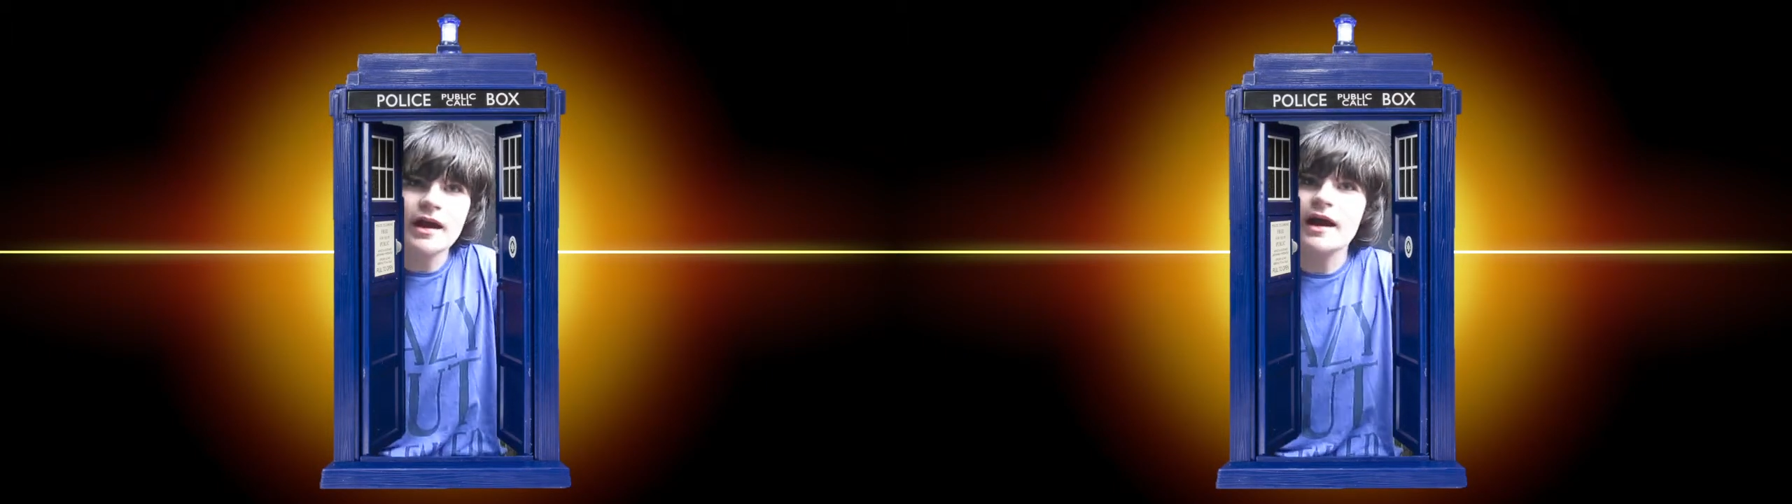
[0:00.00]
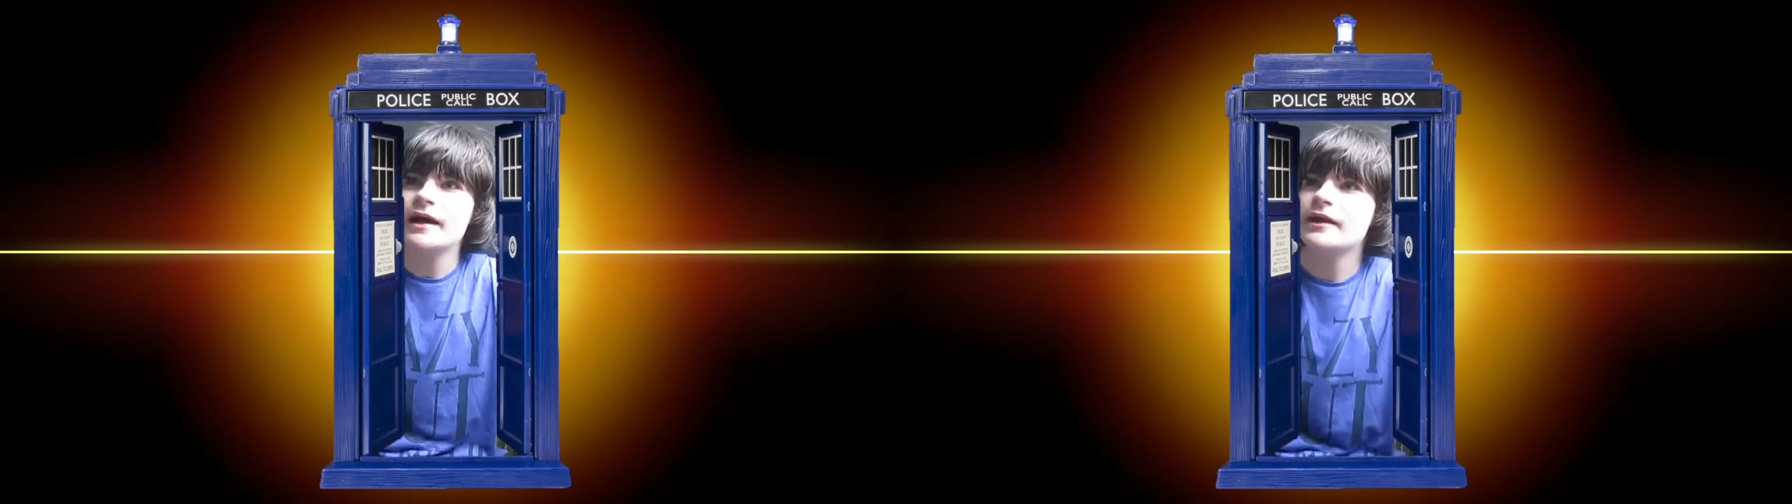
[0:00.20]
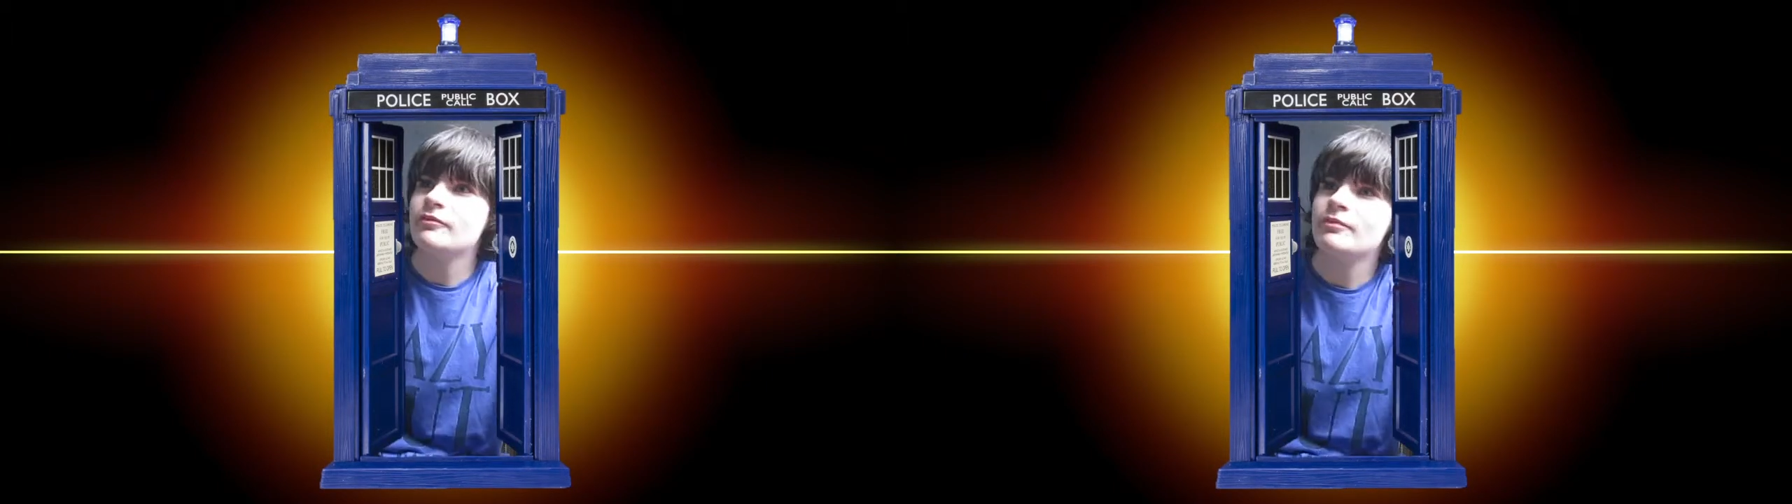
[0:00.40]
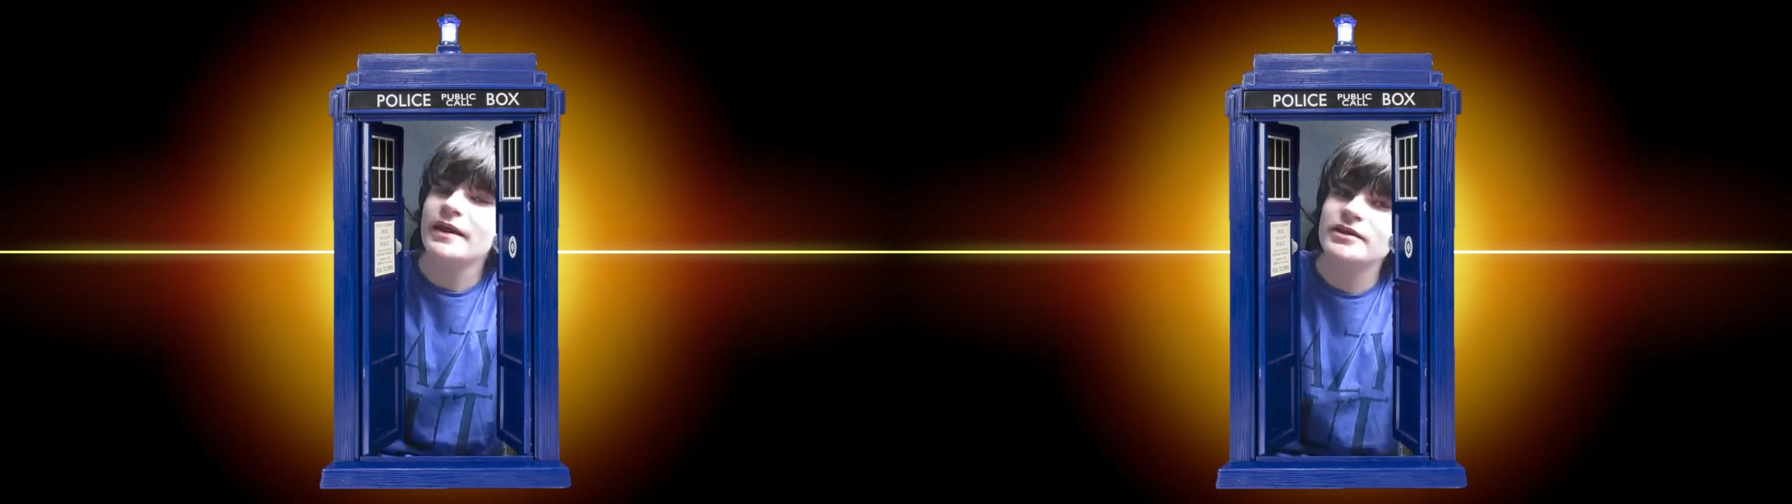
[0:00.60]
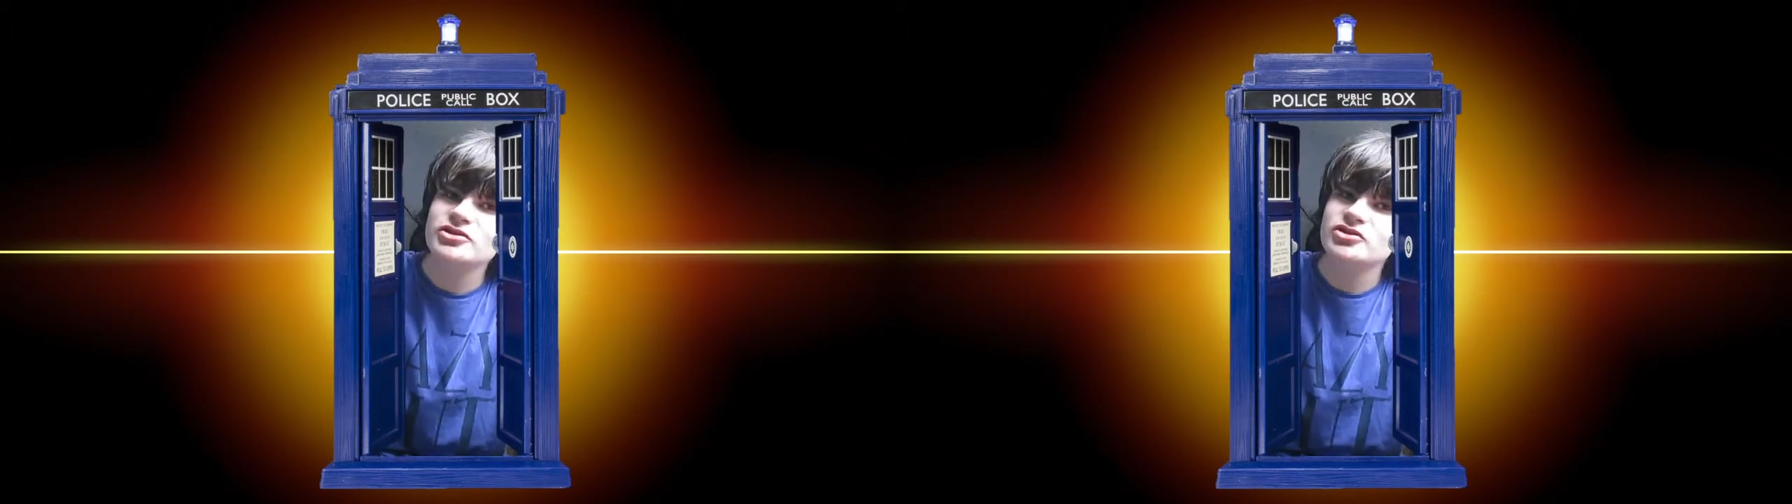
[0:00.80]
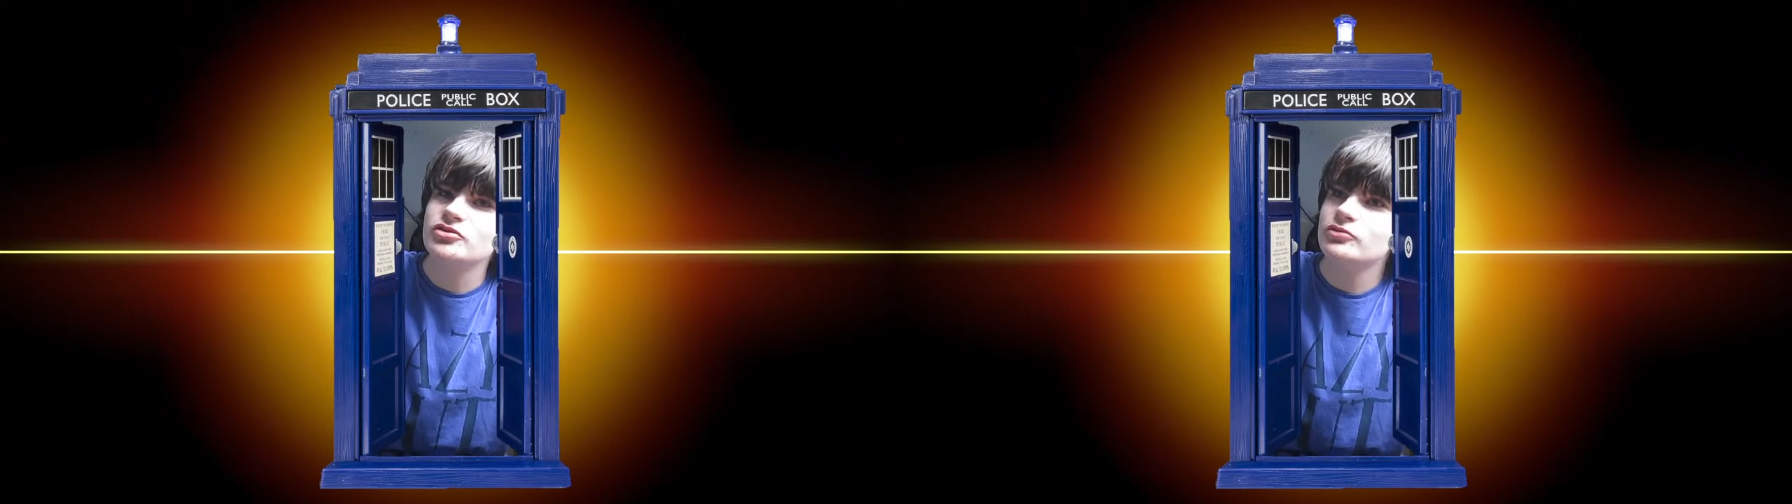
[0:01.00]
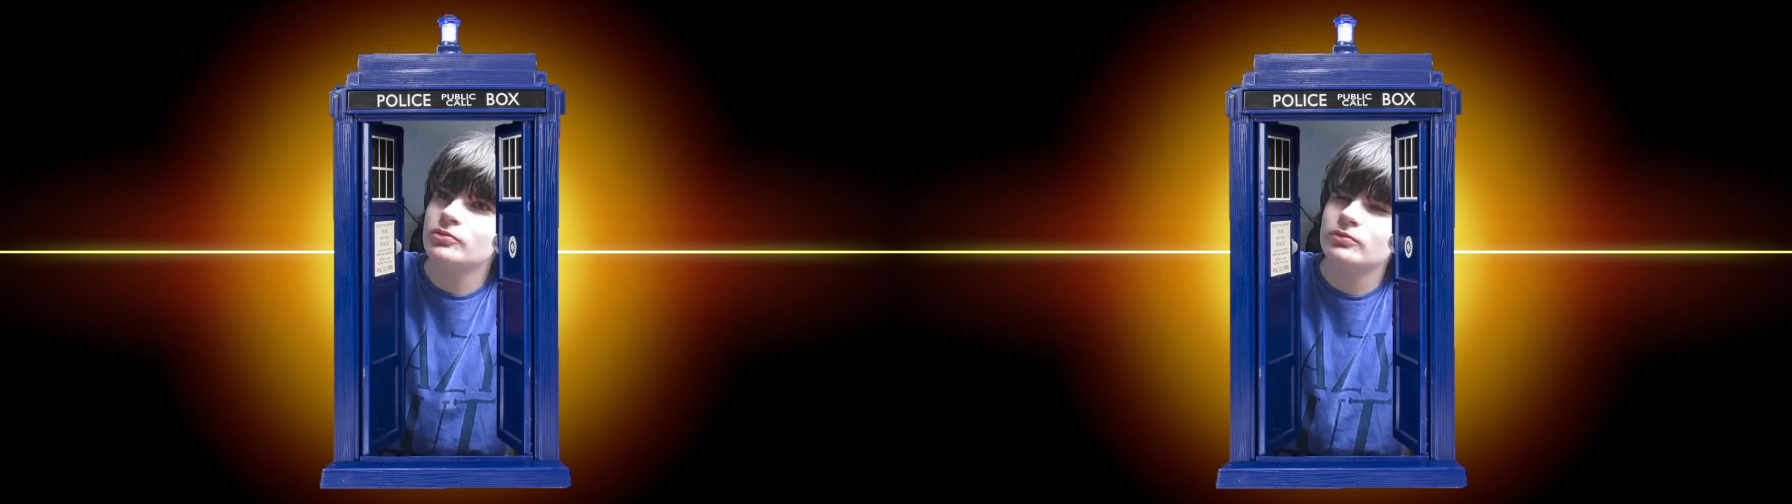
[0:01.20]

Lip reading: I've managed to